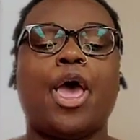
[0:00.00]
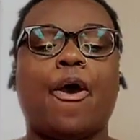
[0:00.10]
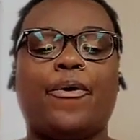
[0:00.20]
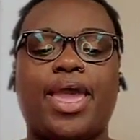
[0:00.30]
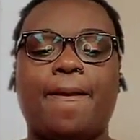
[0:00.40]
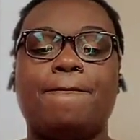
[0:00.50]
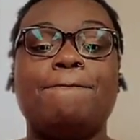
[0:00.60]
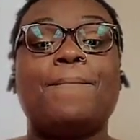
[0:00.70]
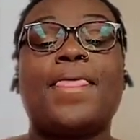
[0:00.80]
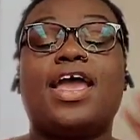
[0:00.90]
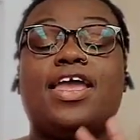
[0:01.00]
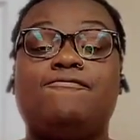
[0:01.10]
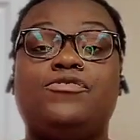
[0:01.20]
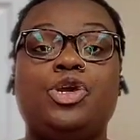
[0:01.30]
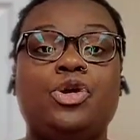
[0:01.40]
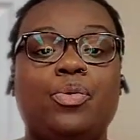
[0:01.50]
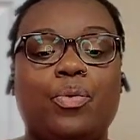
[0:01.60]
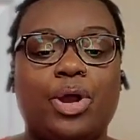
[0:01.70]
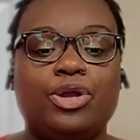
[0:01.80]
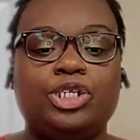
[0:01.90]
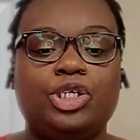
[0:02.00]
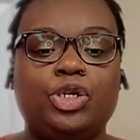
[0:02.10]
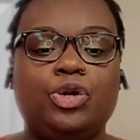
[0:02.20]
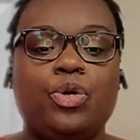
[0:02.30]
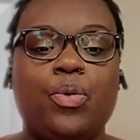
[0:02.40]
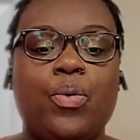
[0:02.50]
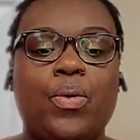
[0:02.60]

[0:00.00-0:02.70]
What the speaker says: okay? If you were to